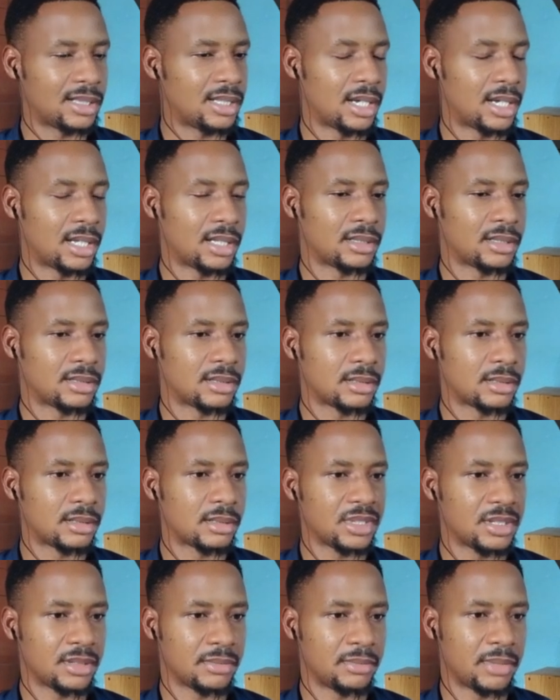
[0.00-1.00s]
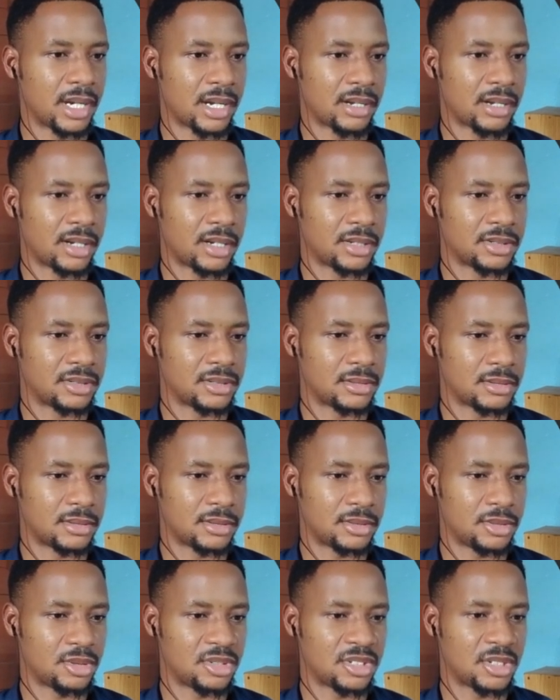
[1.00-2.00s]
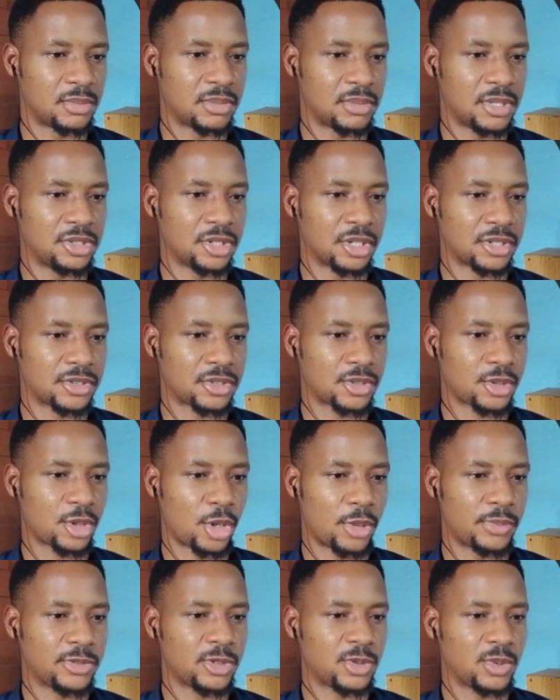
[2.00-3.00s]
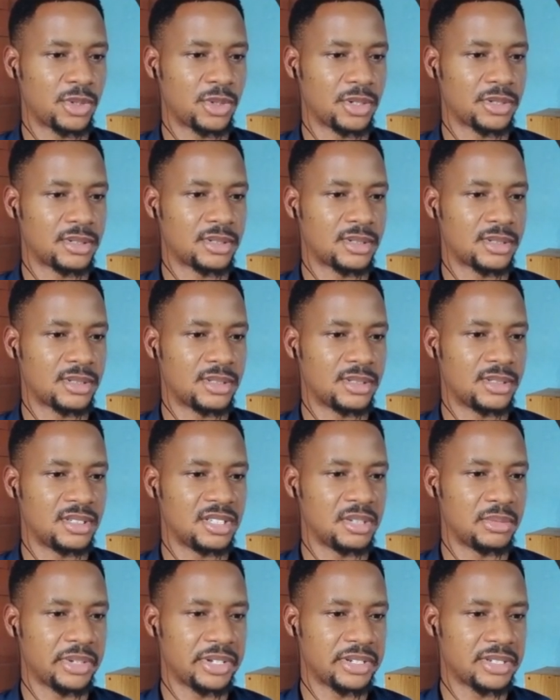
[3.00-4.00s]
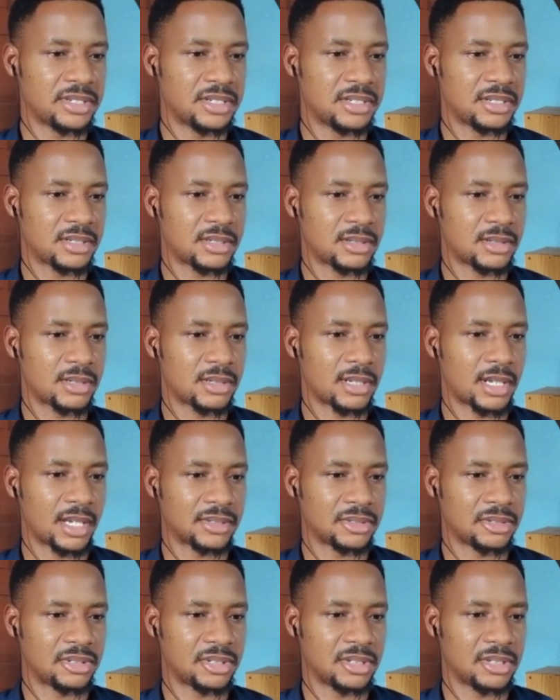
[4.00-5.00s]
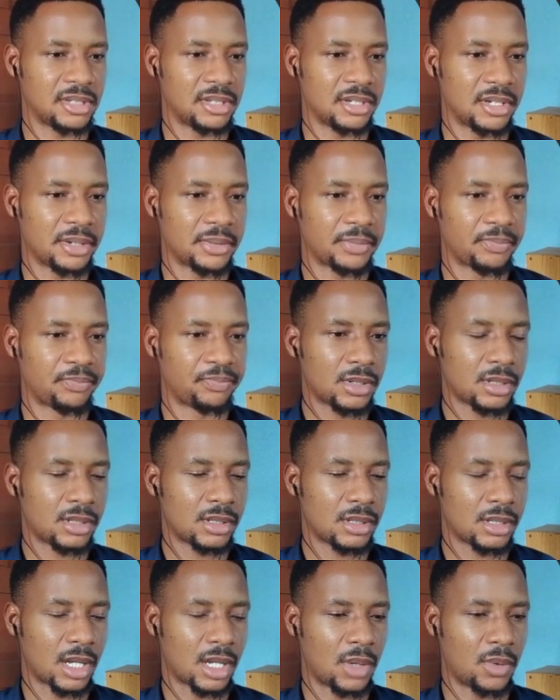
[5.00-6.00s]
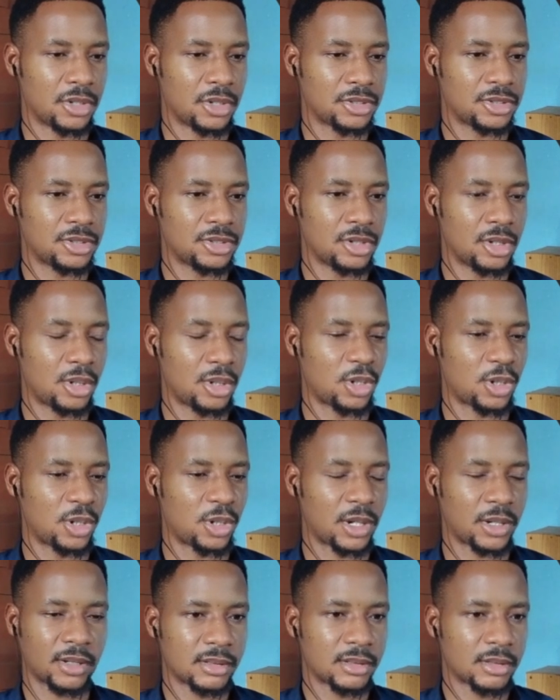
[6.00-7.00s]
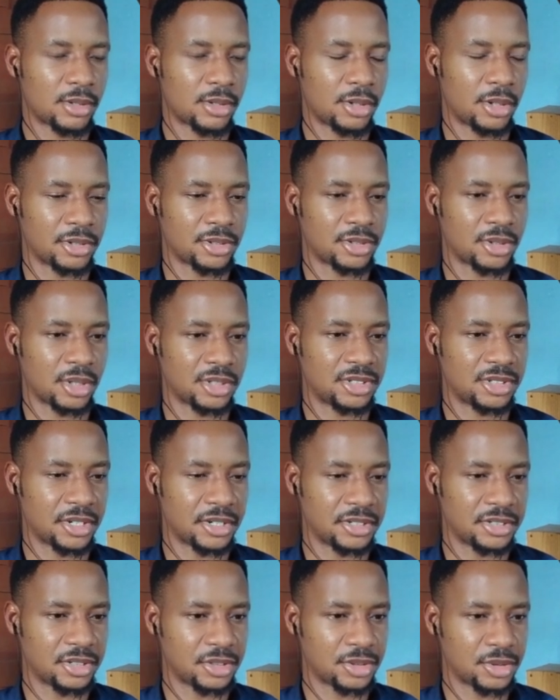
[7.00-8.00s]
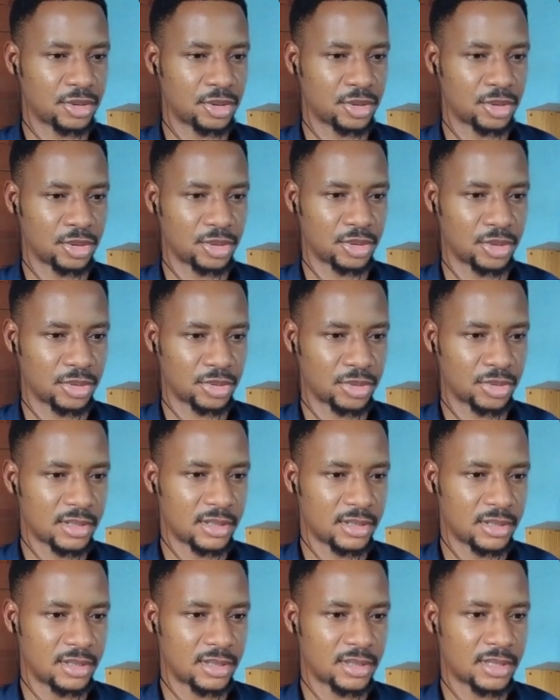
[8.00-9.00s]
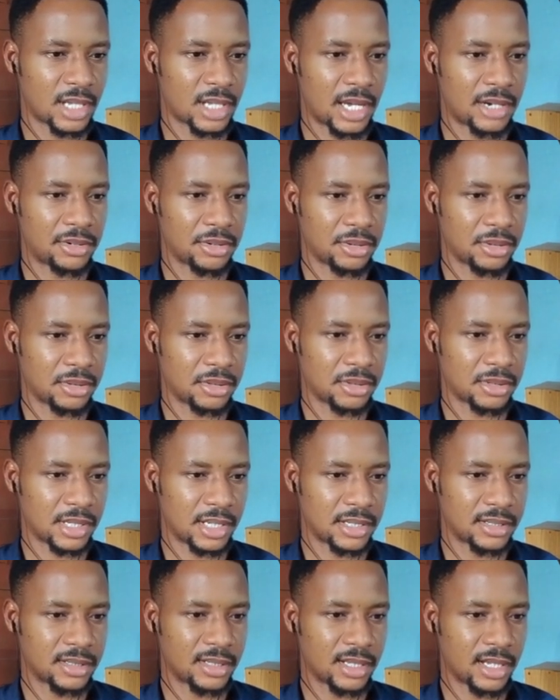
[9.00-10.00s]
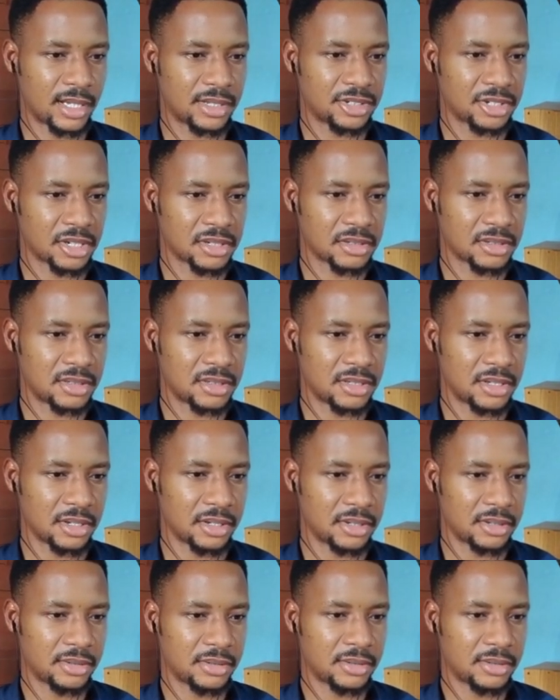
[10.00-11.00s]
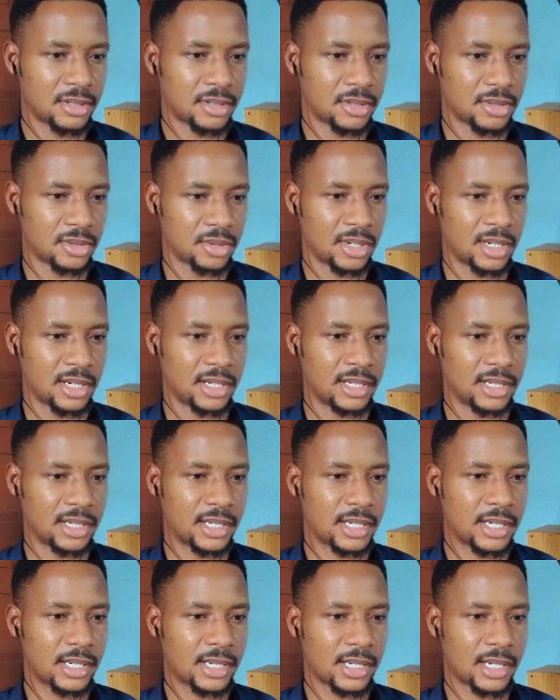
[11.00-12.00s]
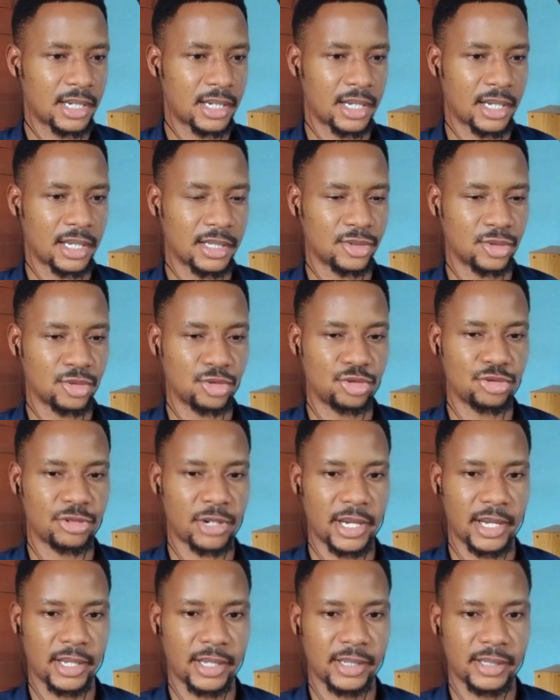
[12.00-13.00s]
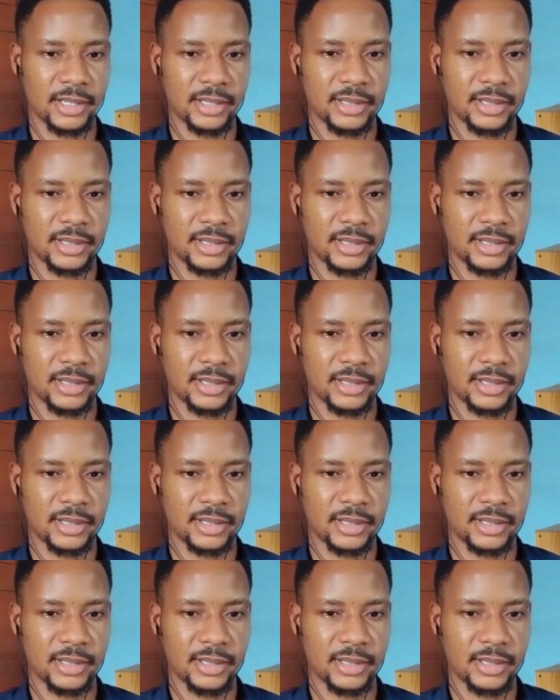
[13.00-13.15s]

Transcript: than the background, you simply just come towards the image as you see here. Now once your cursor changes to this arrow, you can see that it changed here. You click and you drag